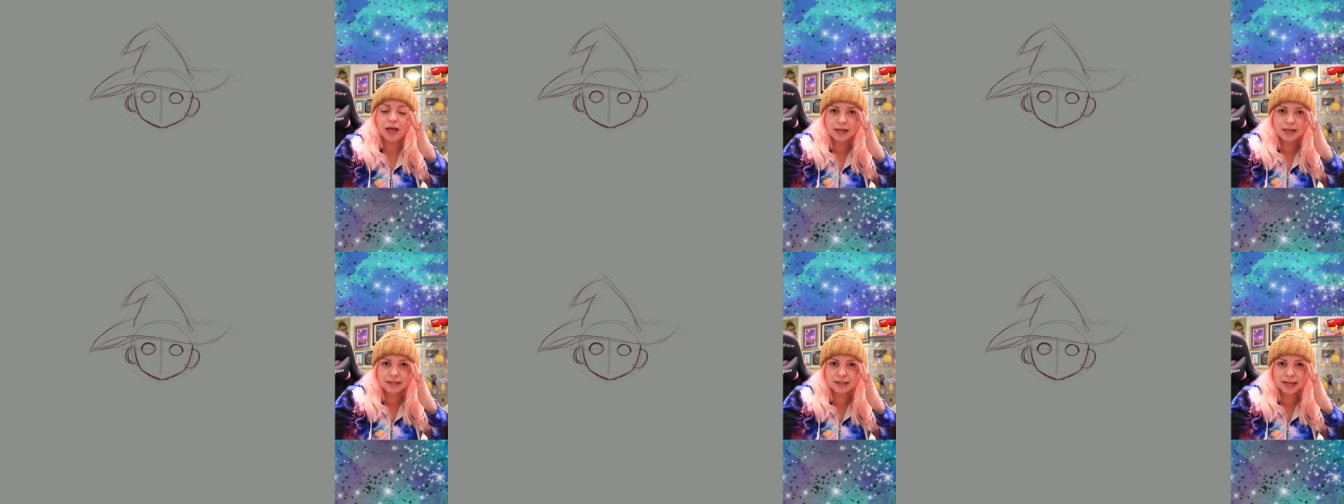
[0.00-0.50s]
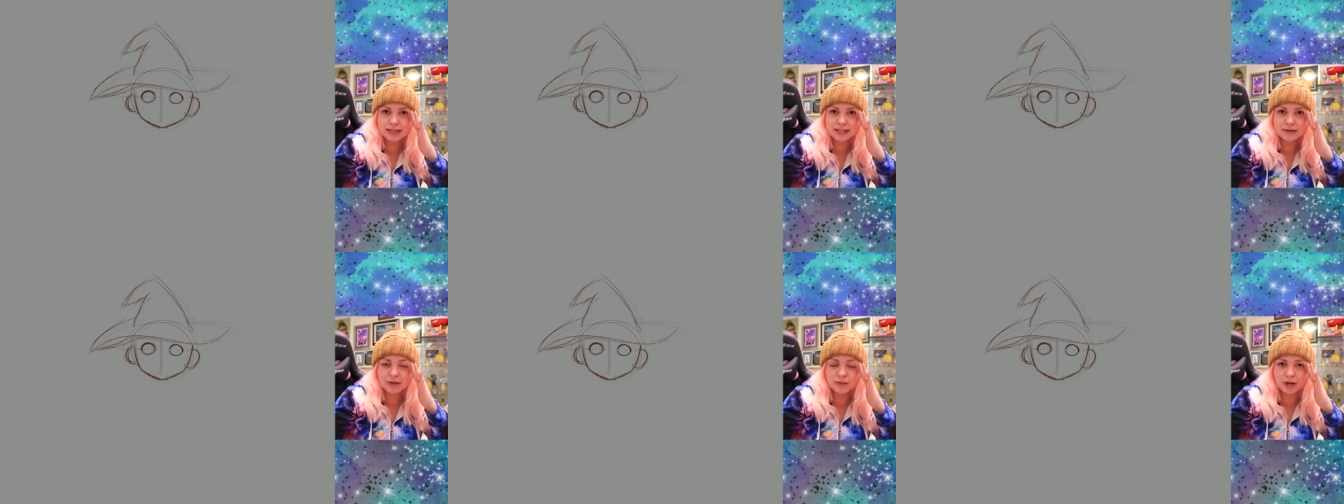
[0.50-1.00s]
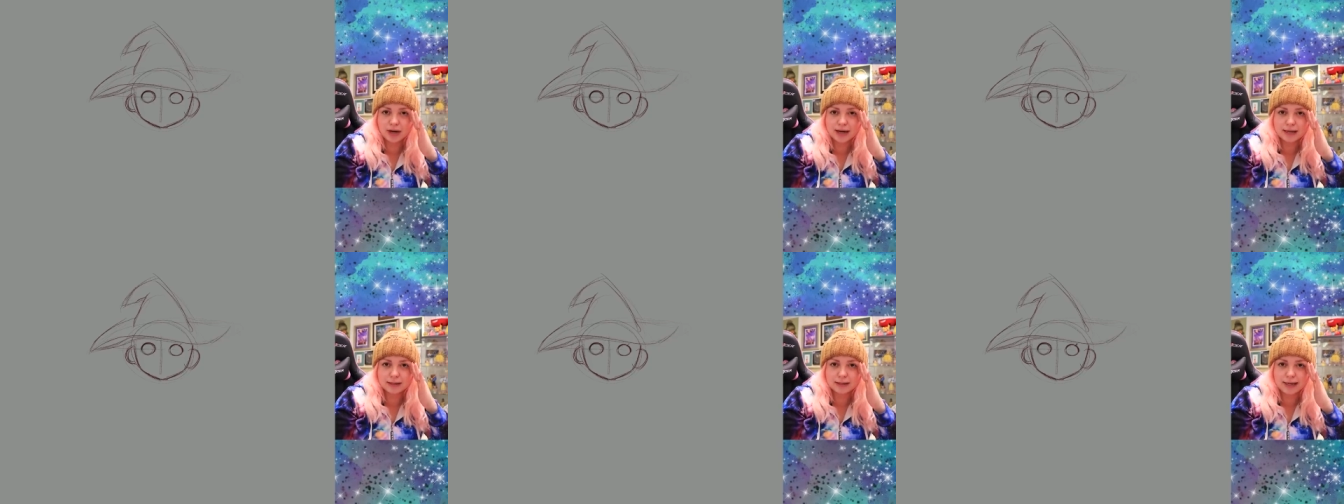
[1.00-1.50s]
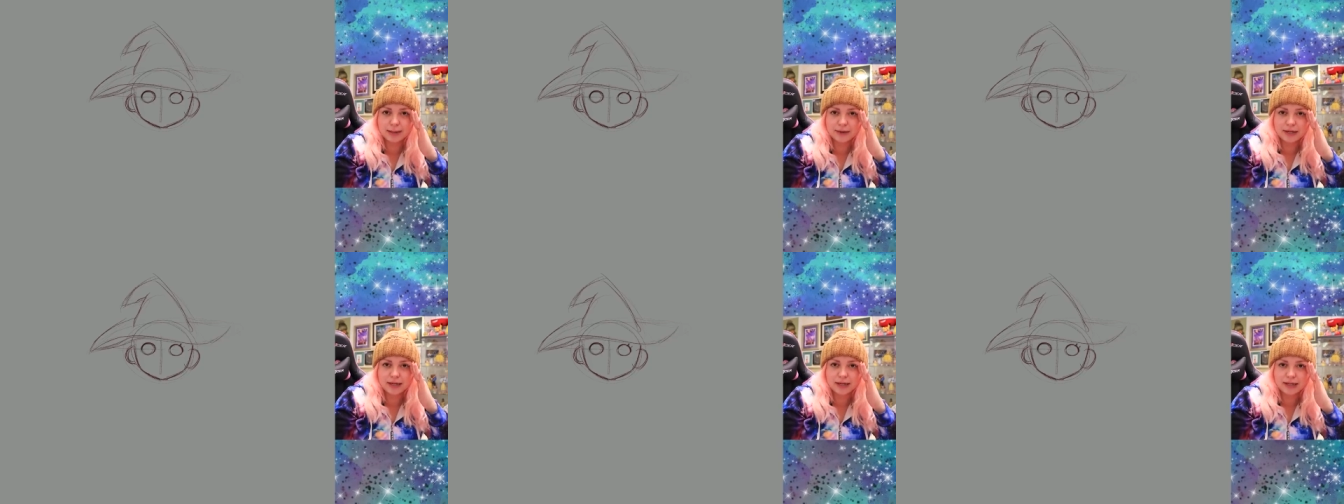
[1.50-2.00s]
he's asking me what kind of
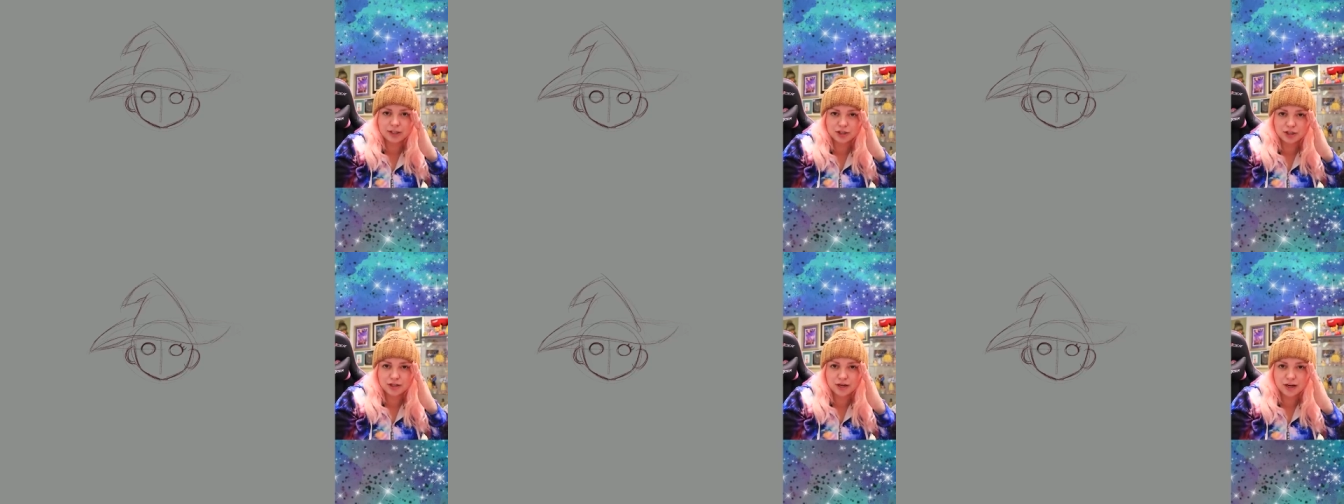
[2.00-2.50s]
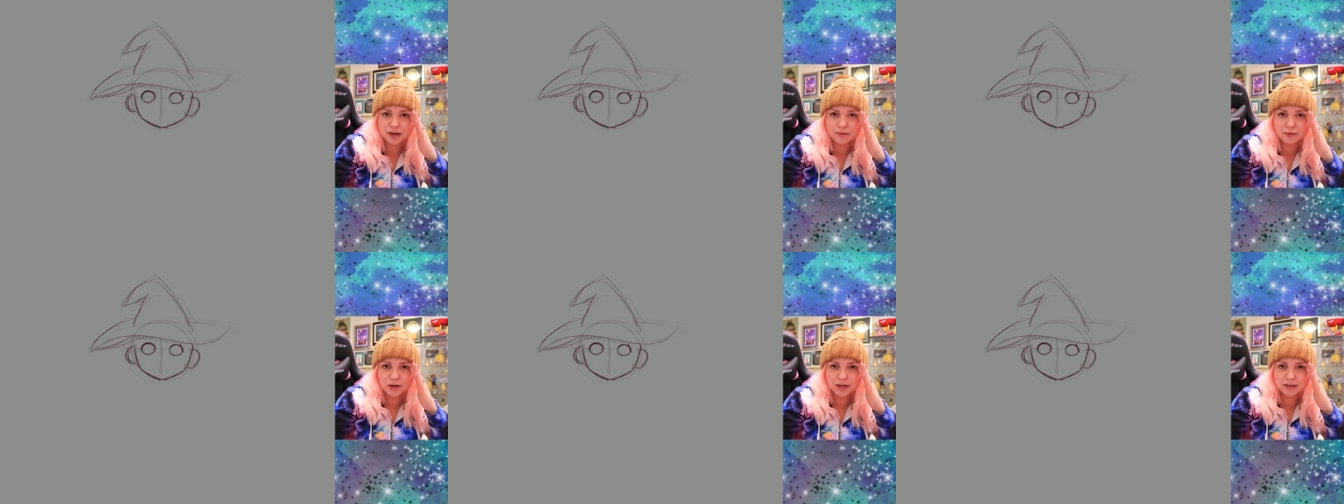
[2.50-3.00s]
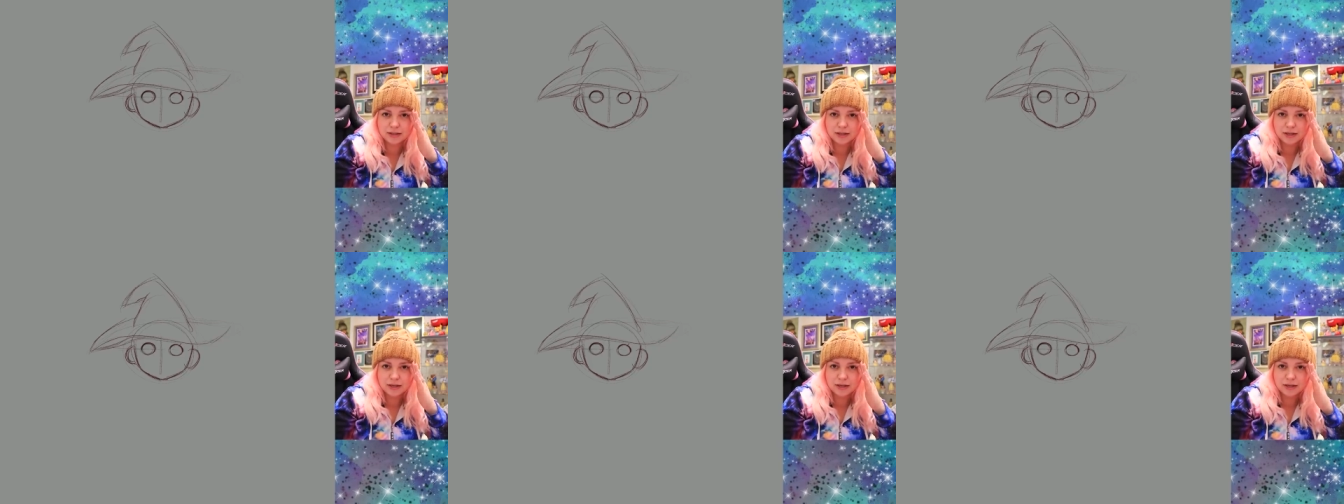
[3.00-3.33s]
lamination I want?